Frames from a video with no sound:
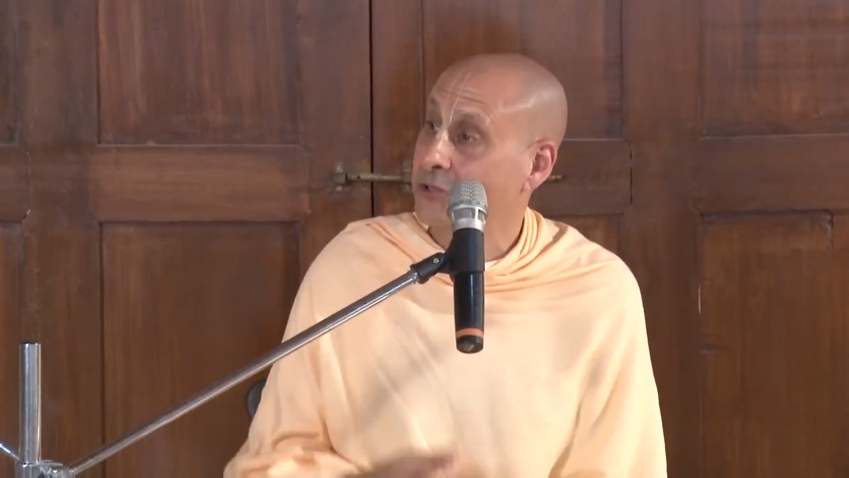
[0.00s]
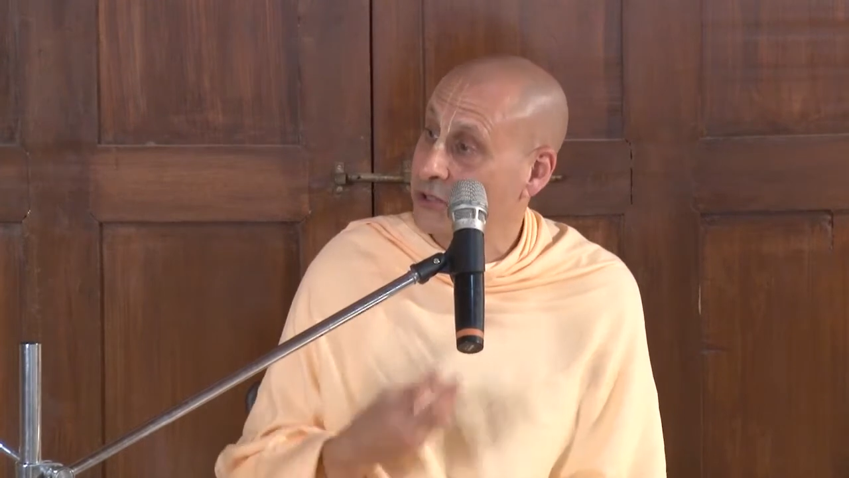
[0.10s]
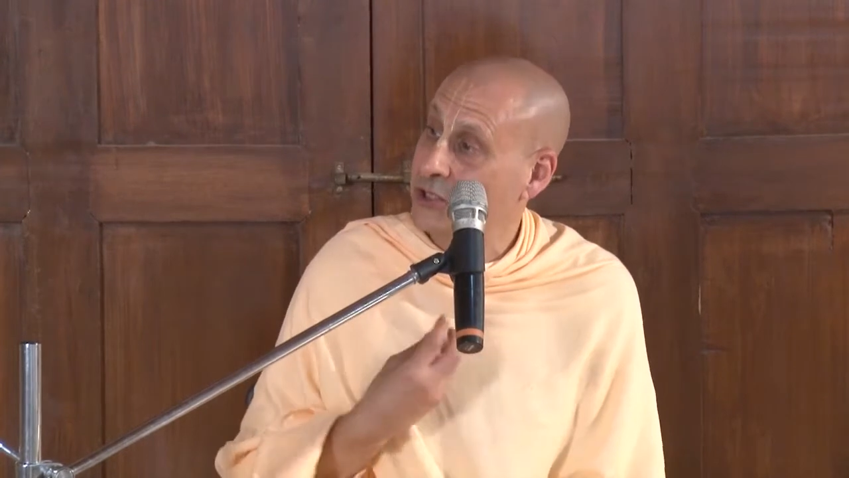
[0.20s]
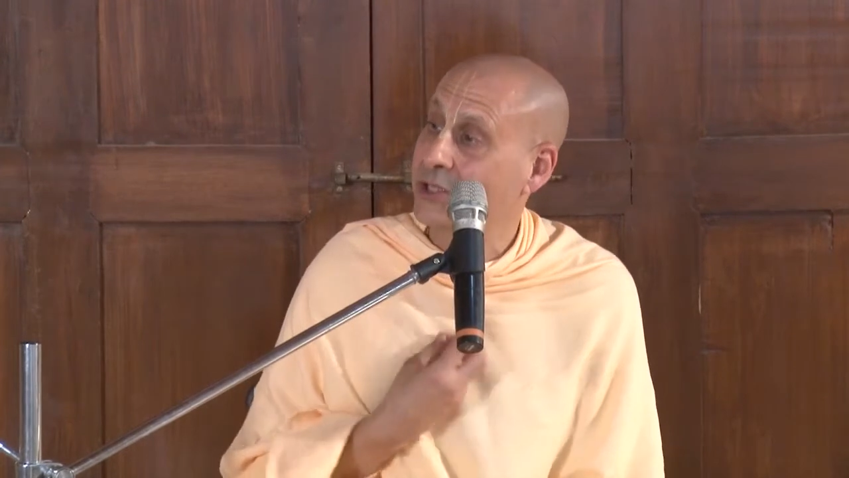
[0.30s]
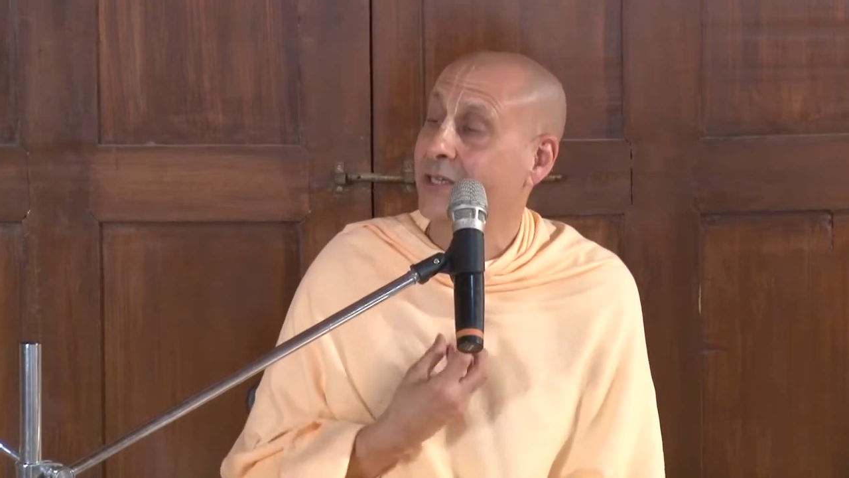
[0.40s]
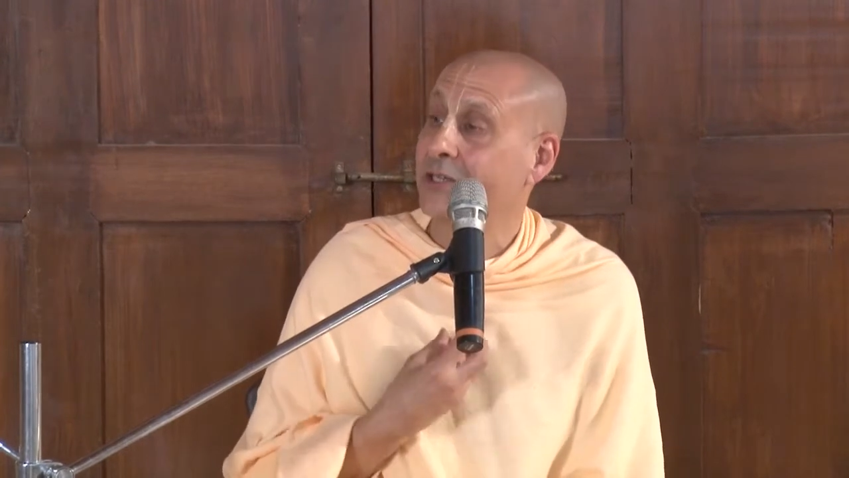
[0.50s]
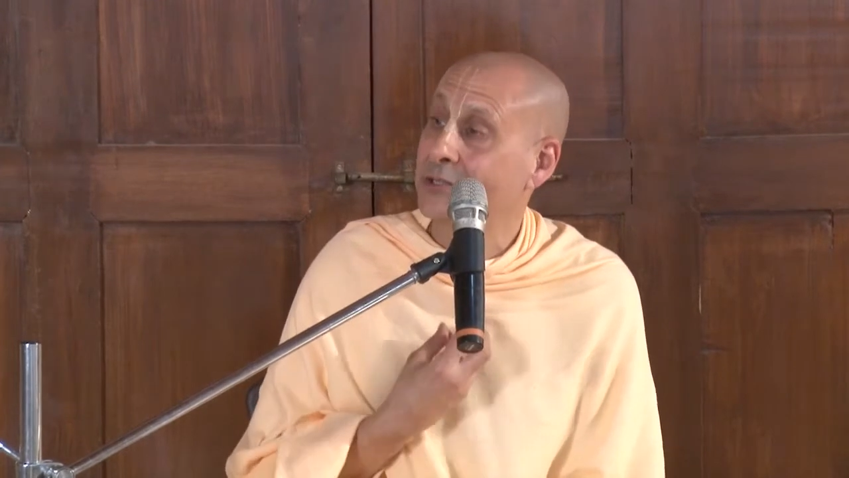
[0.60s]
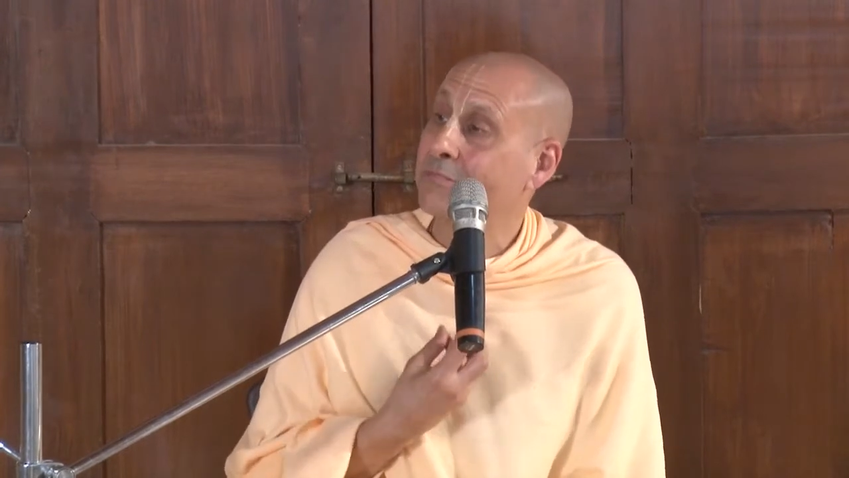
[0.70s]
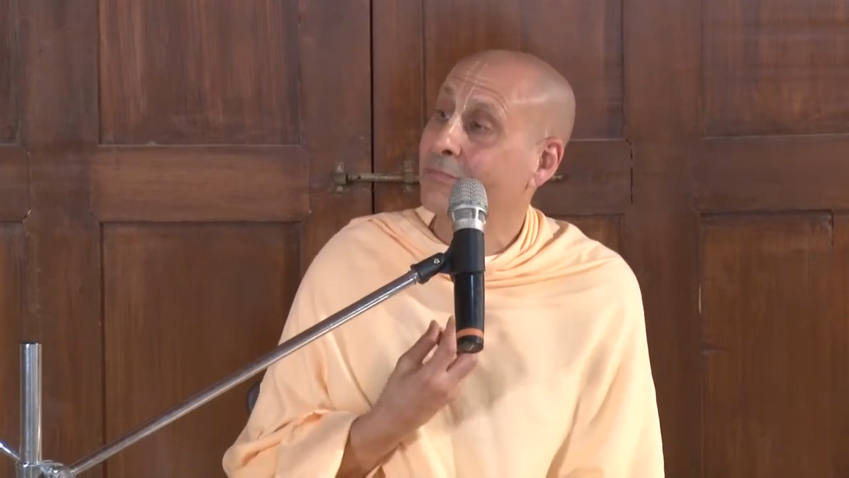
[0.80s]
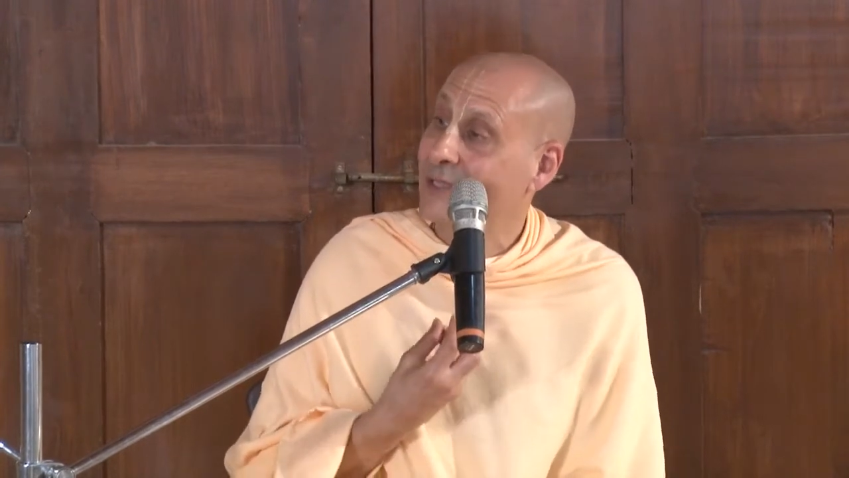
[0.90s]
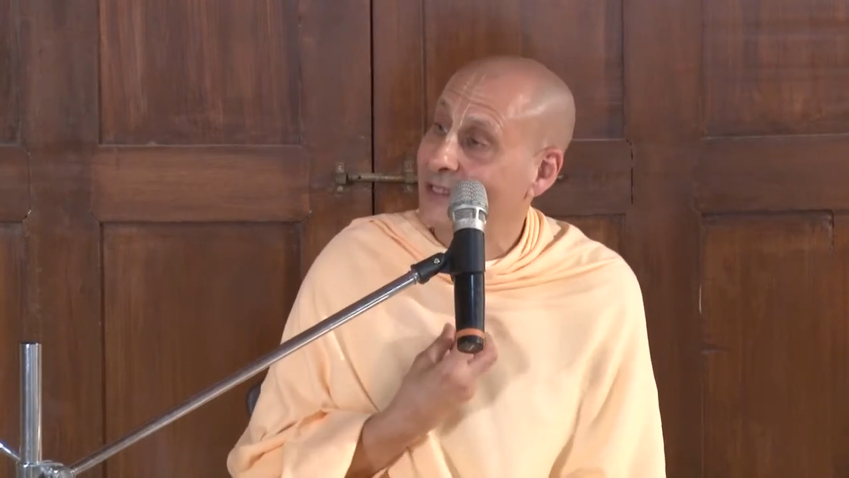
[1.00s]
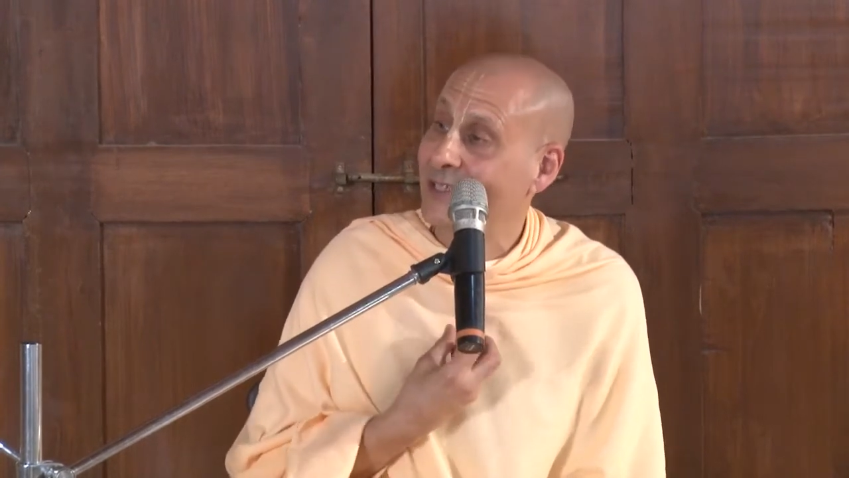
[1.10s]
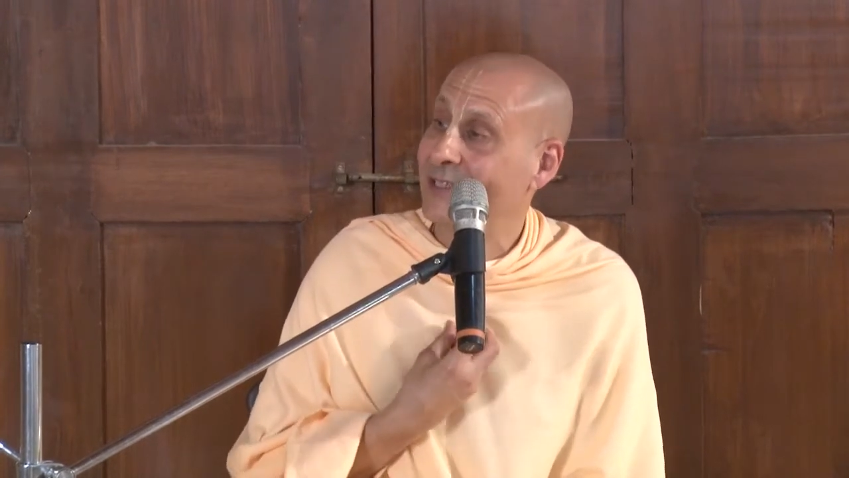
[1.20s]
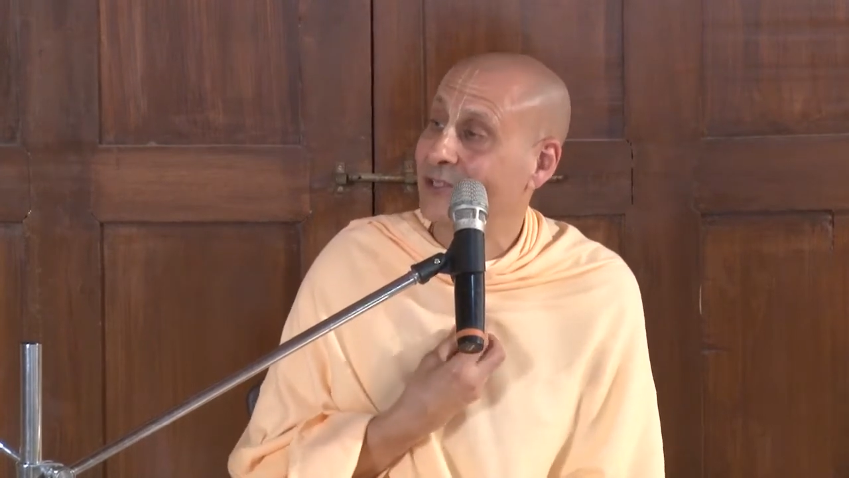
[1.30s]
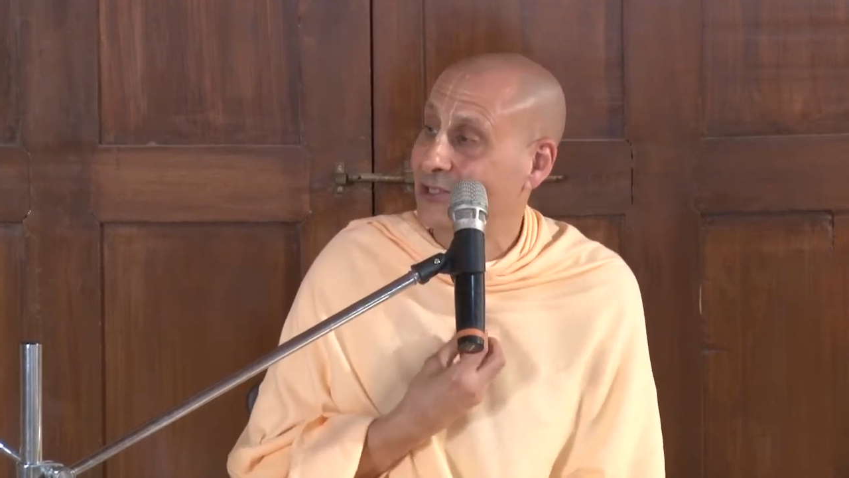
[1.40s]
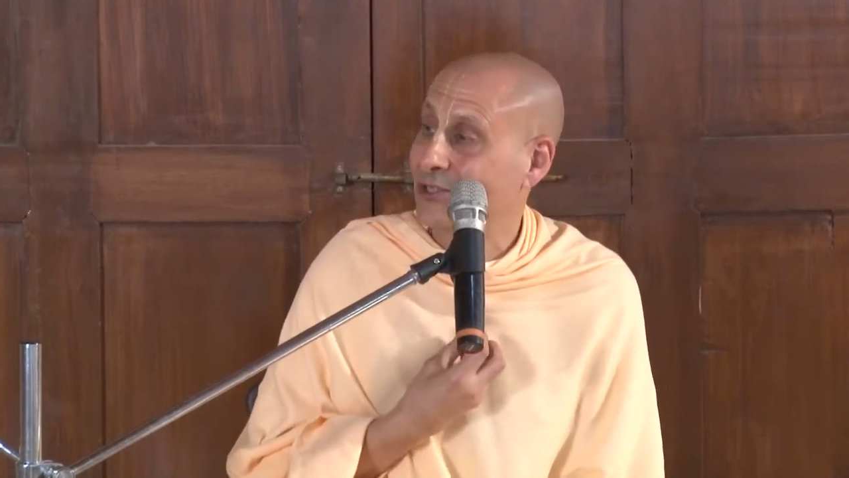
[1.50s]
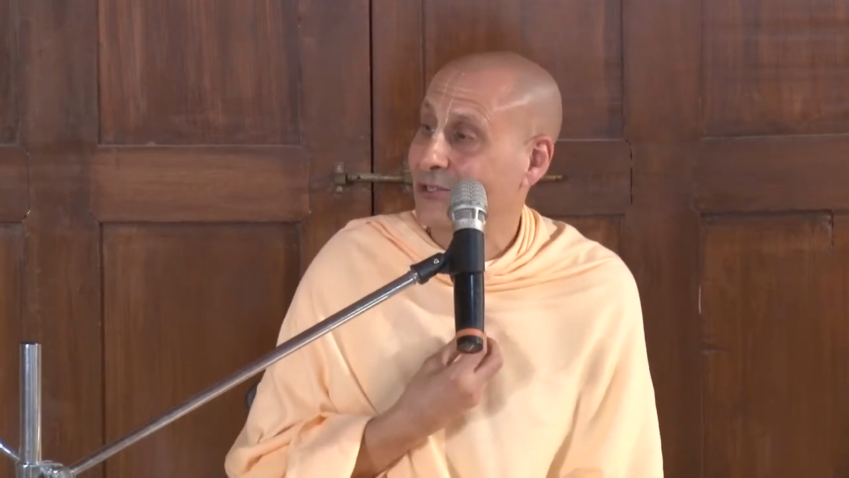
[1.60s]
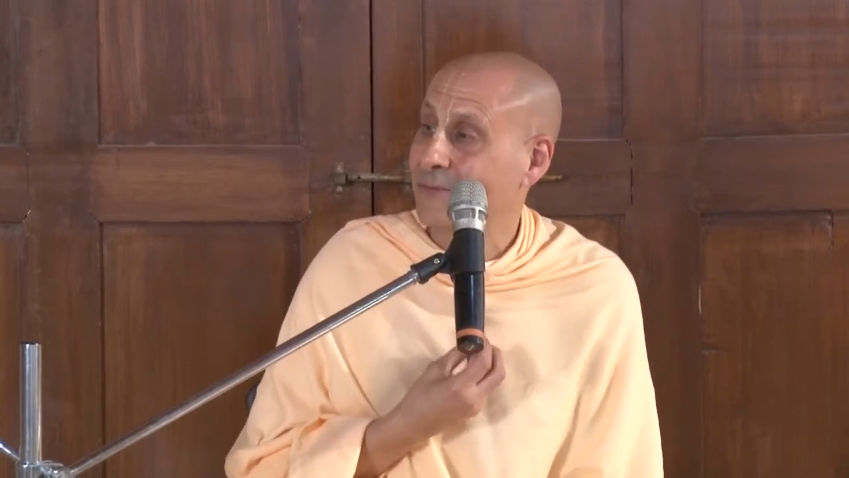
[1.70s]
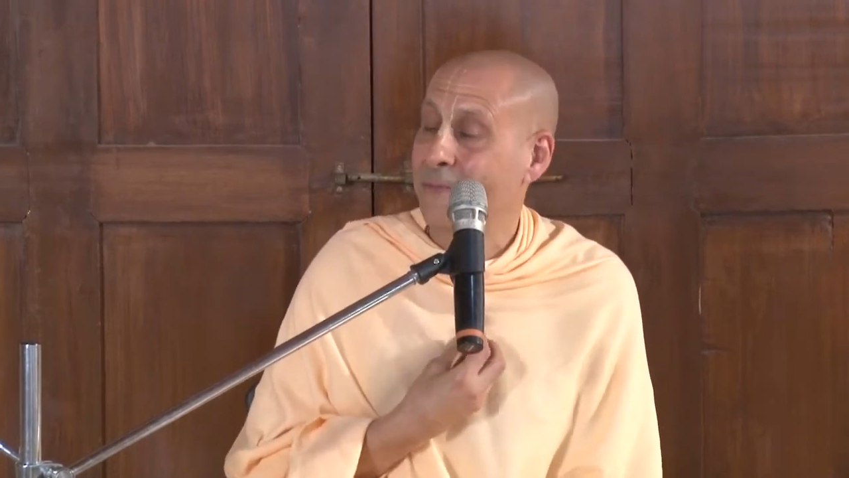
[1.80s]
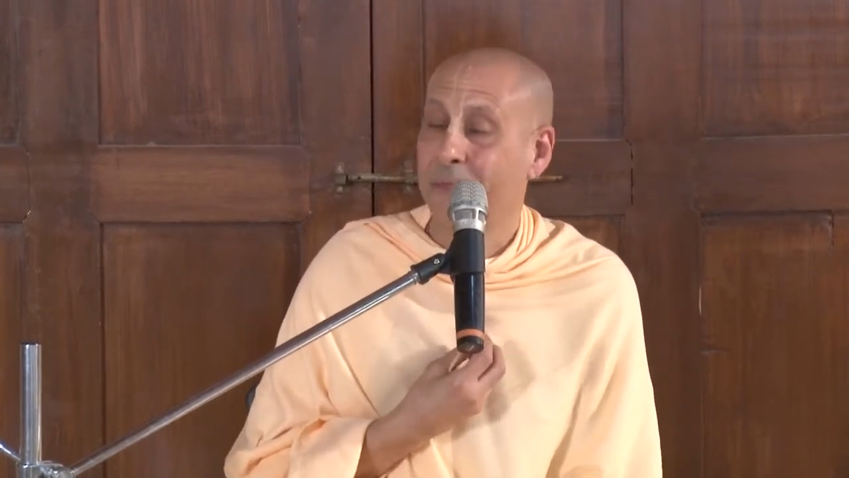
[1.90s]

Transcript: Krishna is pleased.